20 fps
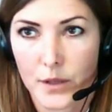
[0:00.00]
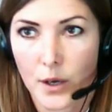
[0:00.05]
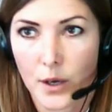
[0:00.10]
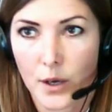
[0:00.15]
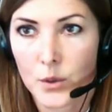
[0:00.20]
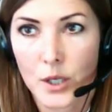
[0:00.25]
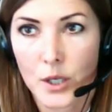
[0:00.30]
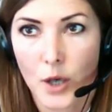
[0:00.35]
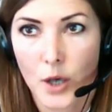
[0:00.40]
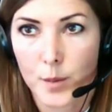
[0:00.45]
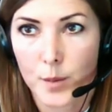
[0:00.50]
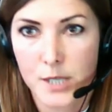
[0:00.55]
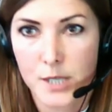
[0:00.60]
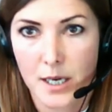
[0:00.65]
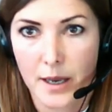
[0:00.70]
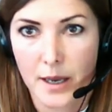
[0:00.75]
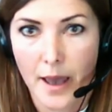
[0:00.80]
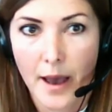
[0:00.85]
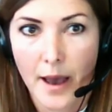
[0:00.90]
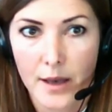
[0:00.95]
only option
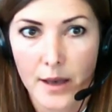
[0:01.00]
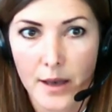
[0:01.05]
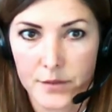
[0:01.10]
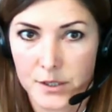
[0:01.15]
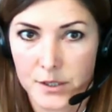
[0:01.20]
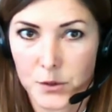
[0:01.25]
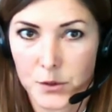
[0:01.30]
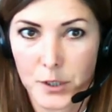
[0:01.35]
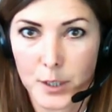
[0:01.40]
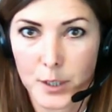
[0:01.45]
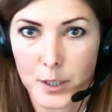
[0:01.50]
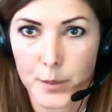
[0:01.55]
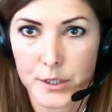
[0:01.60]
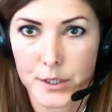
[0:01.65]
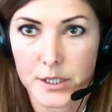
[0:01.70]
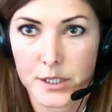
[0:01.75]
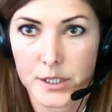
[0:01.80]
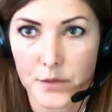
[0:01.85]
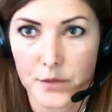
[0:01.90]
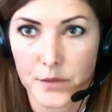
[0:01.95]
I have is to keep it
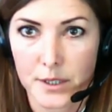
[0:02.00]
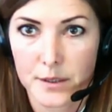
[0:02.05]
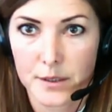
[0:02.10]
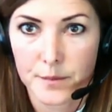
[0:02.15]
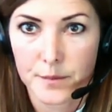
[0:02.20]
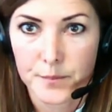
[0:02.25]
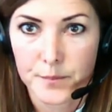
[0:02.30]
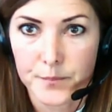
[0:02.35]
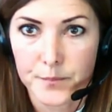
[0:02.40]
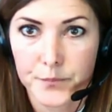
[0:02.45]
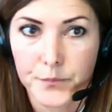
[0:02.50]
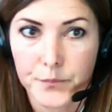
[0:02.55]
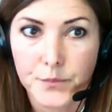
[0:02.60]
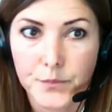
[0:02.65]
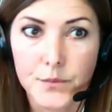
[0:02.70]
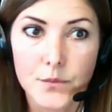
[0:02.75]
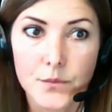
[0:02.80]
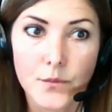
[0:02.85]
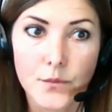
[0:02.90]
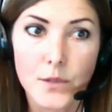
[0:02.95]
secret?
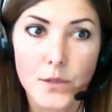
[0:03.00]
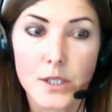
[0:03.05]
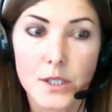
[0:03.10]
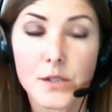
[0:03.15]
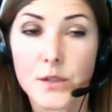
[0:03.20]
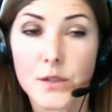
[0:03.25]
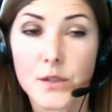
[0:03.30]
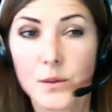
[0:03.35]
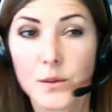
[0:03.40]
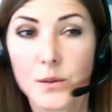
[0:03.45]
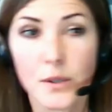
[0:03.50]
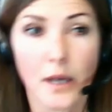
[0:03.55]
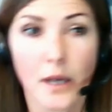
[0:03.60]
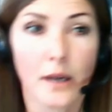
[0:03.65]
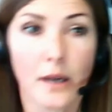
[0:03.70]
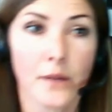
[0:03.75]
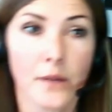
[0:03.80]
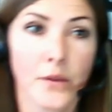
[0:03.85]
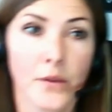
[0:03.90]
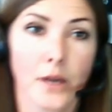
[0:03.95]
So
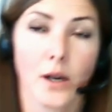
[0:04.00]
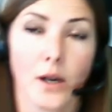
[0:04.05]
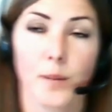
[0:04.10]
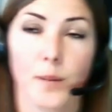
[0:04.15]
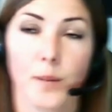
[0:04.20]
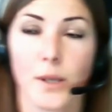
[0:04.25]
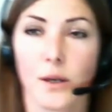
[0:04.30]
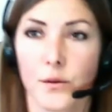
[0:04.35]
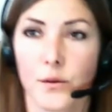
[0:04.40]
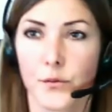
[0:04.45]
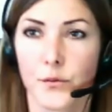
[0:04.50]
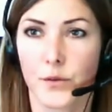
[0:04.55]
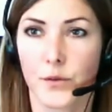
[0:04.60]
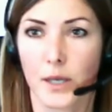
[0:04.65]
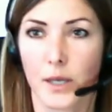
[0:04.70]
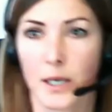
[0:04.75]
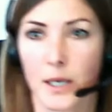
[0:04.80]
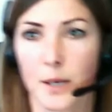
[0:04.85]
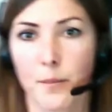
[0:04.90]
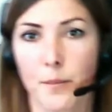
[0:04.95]
there are a couple of
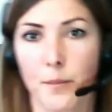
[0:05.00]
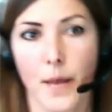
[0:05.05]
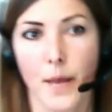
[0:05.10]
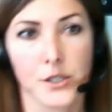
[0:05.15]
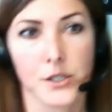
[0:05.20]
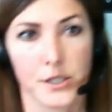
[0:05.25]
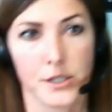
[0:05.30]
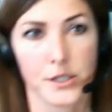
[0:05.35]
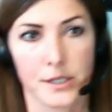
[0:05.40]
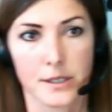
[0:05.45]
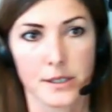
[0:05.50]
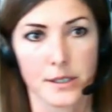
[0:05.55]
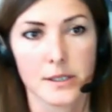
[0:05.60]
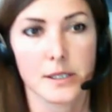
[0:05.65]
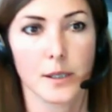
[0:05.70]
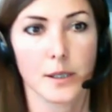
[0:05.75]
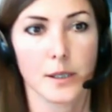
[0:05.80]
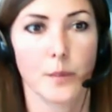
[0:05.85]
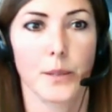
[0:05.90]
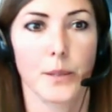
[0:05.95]

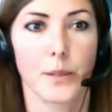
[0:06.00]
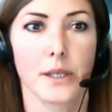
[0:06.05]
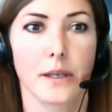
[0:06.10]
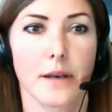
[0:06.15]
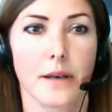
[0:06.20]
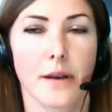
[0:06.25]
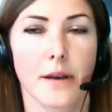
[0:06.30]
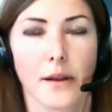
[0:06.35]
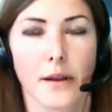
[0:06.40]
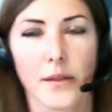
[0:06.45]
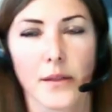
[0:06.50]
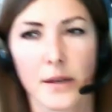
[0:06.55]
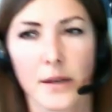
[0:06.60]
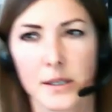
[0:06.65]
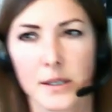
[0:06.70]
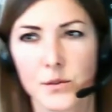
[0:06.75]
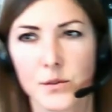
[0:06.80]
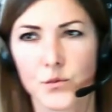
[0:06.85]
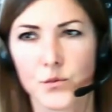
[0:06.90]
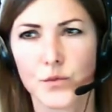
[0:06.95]
measures, but nothing
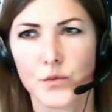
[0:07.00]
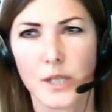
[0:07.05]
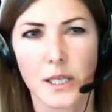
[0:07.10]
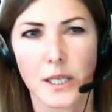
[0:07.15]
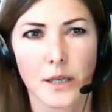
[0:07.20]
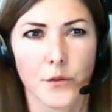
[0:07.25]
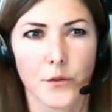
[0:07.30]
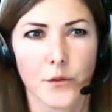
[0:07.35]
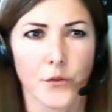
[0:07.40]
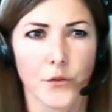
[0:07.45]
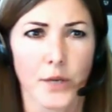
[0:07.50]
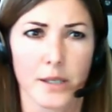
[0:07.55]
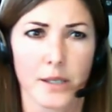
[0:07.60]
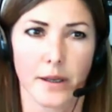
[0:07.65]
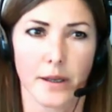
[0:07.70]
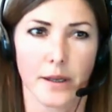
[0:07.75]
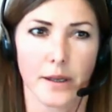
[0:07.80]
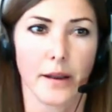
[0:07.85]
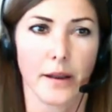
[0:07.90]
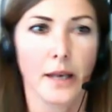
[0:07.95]
is really
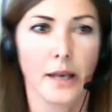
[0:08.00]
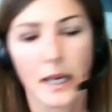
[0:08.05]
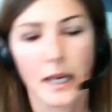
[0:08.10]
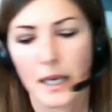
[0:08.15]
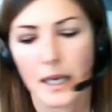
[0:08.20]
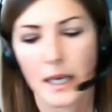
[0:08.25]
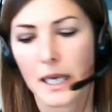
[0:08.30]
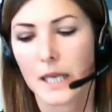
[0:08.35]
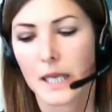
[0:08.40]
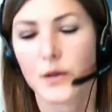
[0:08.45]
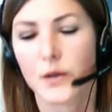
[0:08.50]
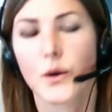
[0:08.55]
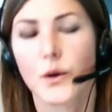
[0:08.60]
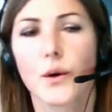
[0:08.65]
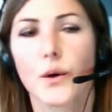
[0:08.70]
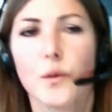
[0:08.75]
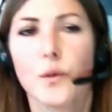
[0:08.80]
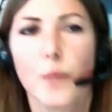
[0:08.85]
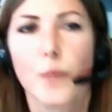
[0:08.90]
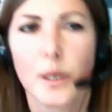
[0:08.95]
fitting. It
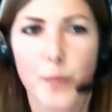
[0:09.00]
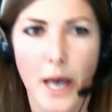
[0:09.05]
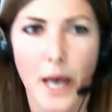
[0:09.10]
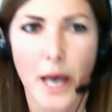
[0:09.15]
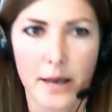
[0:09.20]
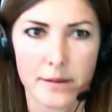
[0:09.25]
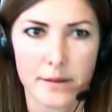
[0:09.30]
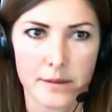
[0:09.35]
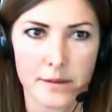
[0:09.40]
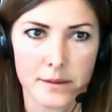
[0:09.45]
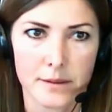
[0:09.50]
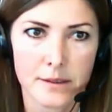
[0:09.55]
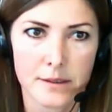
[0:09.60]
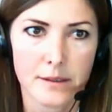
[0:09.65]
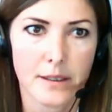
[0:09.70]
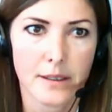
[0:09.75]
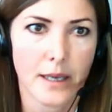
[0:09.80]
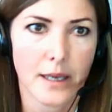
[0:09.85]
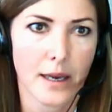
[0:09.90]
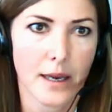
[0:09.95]
could be a patent,
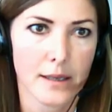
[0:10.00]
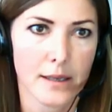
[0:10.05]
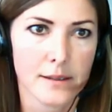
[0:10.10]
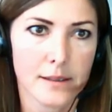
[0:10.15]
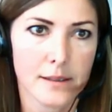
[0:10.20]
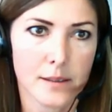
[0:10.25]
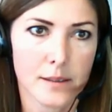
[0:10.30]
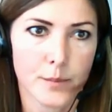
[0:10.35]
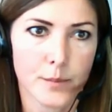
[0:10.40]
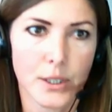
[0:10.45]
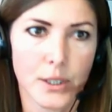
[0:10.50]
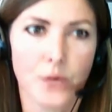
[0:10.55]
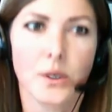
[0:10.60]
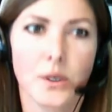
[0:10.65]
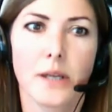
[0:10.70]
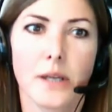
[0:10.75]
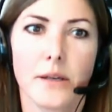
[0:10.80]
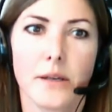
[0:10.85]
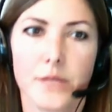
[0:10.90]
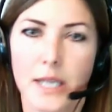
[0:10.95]
yes, but
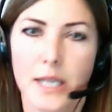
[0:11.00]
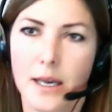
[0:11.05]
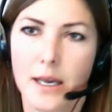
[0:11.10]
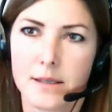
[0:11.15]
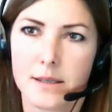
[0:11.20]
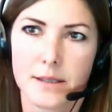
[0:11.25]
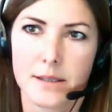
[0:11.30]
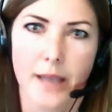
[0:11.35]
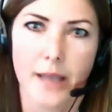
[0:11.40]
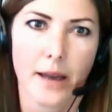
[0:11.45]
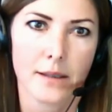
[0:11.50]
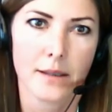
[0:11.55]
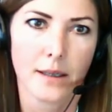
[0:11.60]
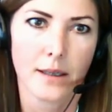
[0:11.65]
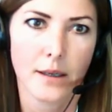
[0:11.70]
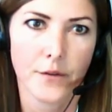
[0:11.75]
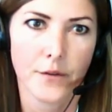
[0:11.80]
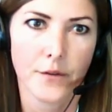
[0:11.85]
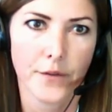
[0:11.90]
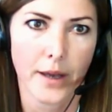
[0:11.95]
only if it has a
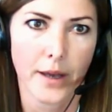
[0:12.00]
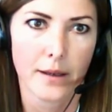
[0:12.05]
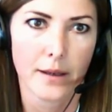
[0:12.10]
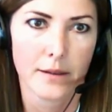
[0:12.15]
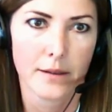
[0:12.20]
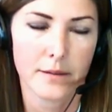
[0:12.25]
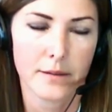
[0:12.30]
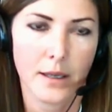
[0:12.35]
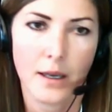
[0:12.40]
technical effect.